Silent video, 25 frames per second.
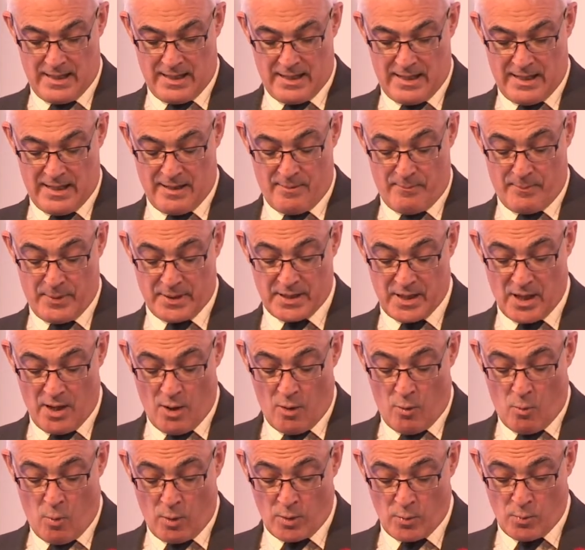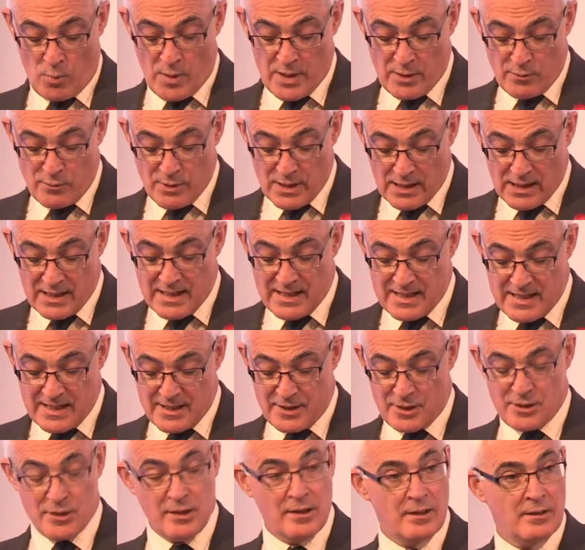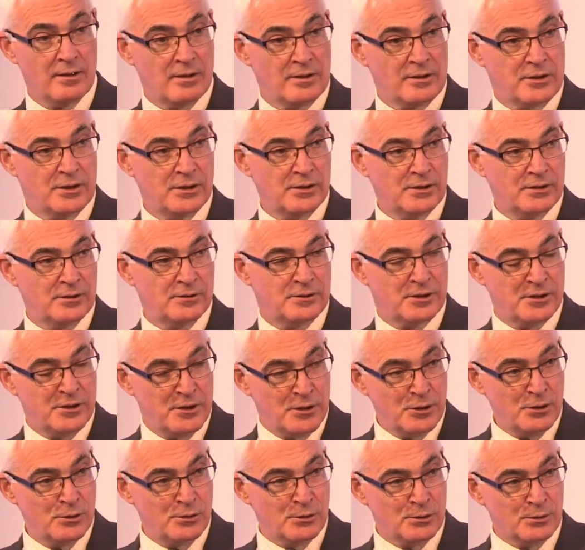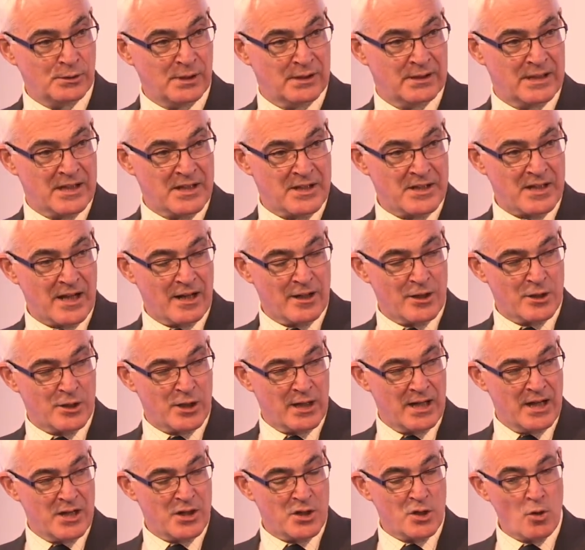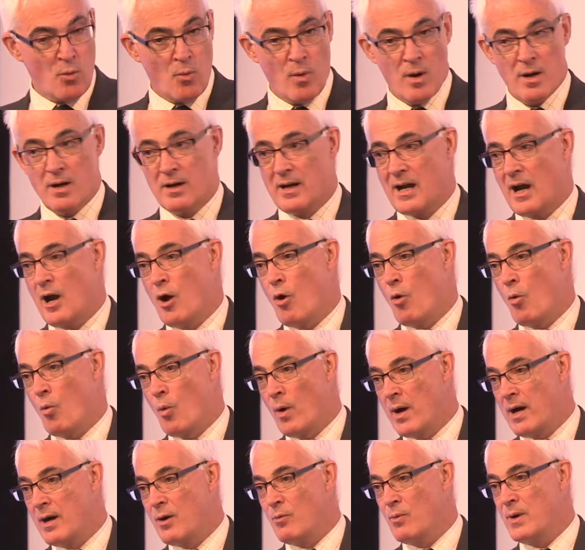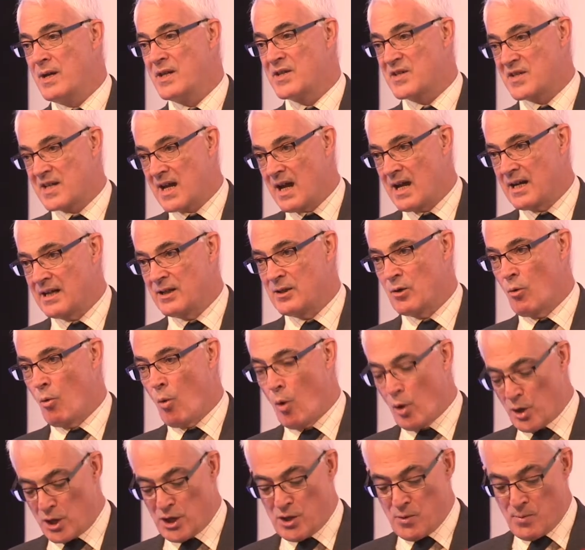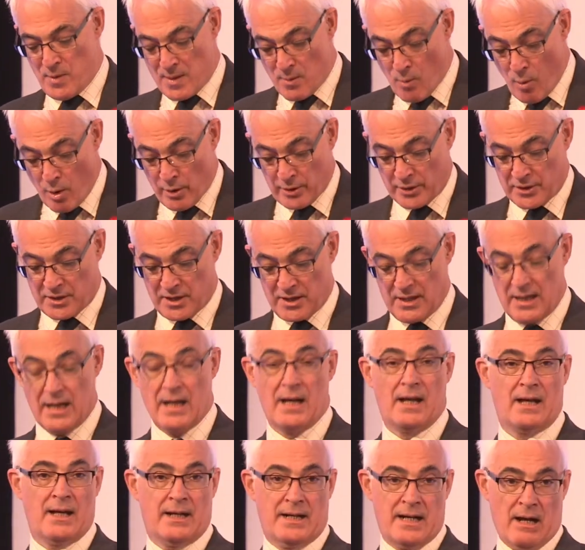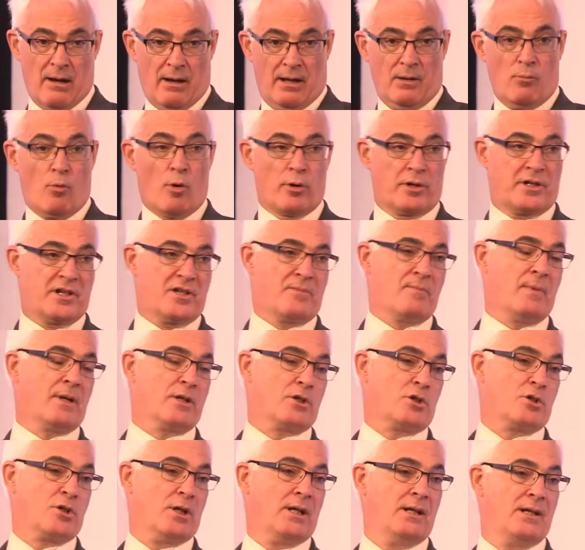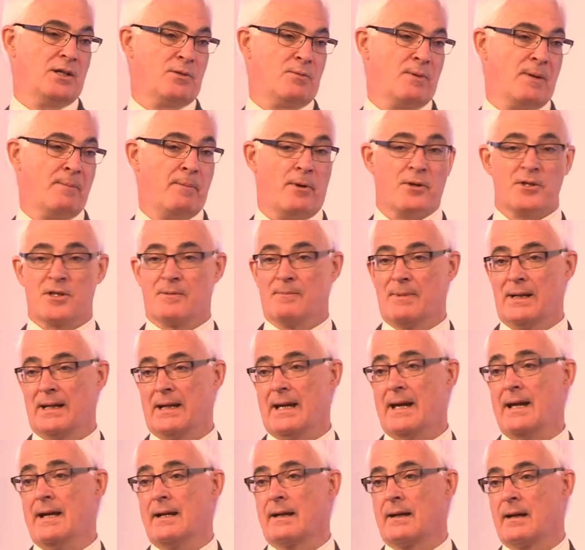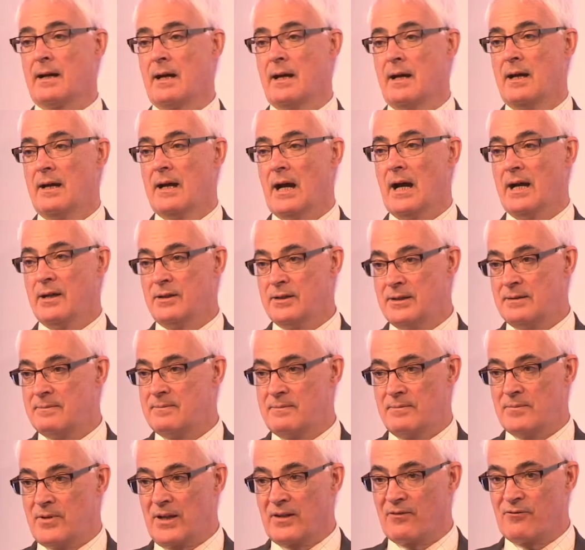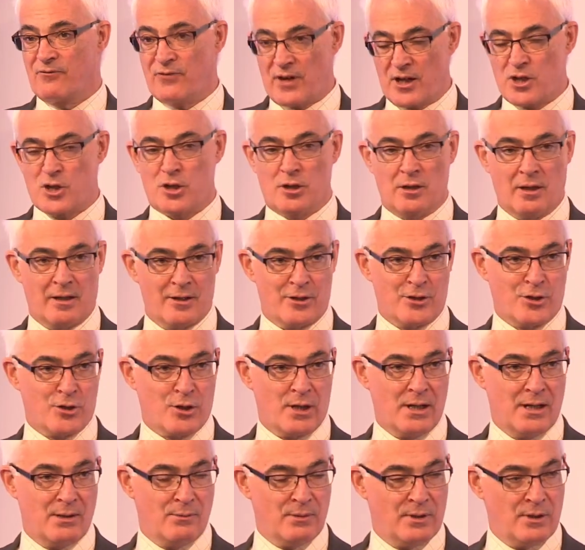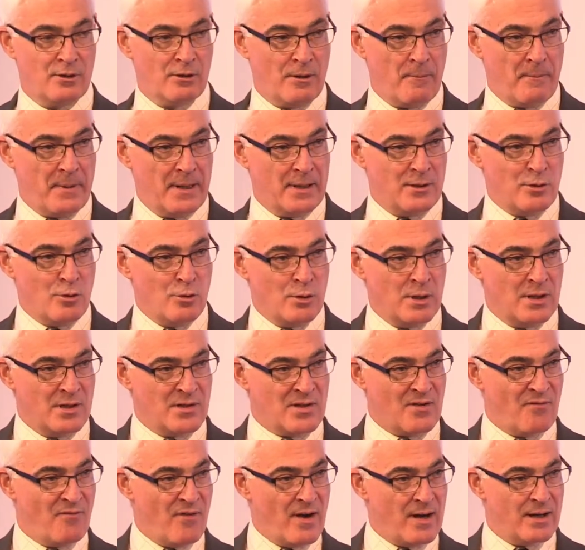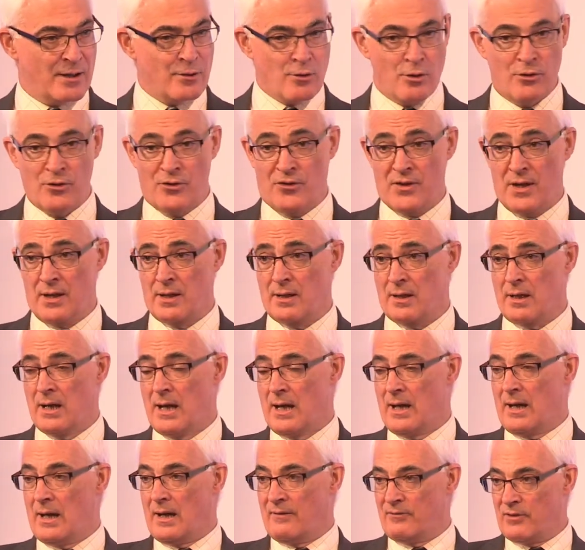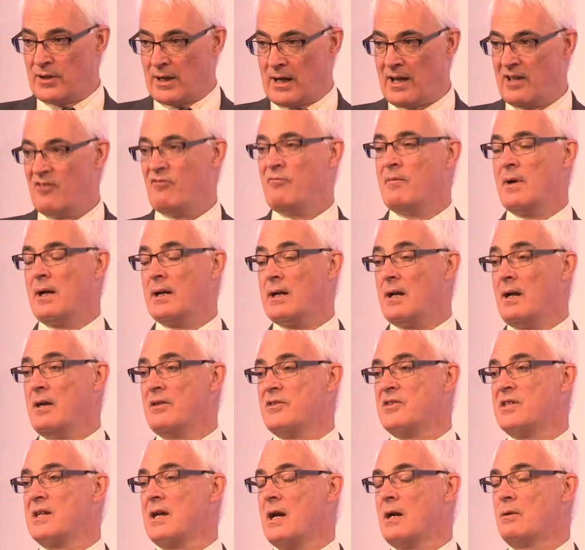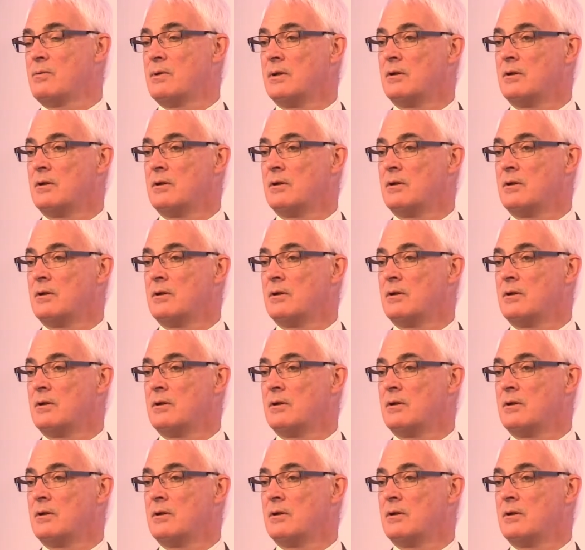But what we really need to do in this country is to work out where we stand. What do we want? Now, I want as much trade as we possibly can. I think frictionless trade with the European Union is a very good thing, and for the life of me, I can't see how